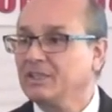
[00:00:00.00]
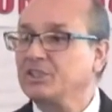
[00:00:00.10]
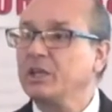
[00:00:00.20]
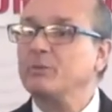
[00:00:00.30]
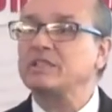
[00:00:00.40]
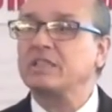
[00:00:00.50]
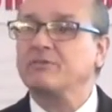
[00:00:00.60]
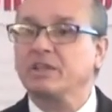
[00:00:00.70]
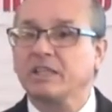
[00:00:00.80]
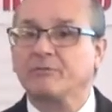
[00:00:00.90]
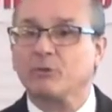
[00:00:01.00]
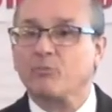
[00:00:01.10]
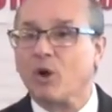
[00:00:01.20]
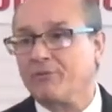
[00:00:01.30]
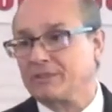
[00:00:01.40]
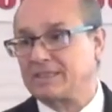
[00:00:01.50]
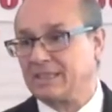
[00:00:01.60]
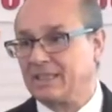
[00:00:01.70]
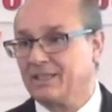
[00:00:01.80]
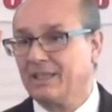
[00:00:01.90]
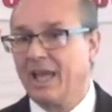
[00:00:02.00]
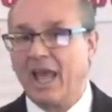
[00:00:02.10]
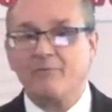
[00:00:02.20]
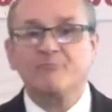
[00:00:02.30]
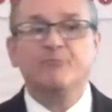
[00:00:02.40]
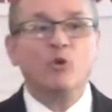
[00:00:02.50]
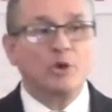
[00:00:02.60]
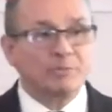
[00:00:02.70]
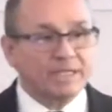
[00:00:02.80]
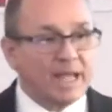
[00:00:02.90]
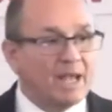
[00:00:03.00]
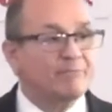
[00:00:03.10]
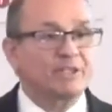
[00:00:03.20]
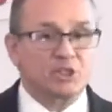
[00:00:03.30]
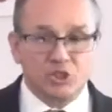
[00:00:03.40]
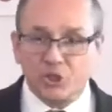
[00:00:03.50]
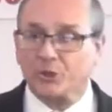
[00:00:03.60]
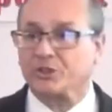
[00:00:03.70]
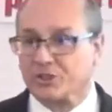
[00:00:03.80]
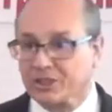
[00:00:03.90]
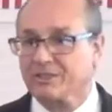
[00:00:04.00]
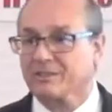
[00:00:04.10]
she received the gift of prophecy and formed an Adventist church.